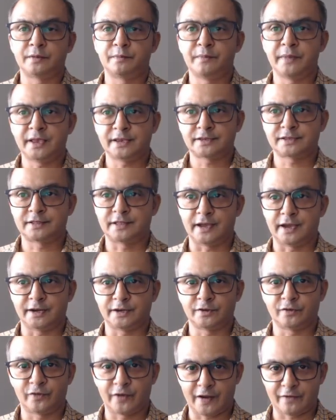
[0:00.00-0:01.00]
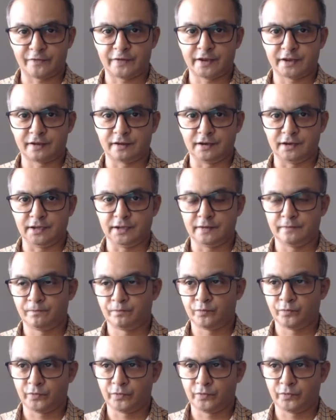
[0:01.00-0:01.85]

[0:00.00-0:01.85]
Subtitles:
means that graphically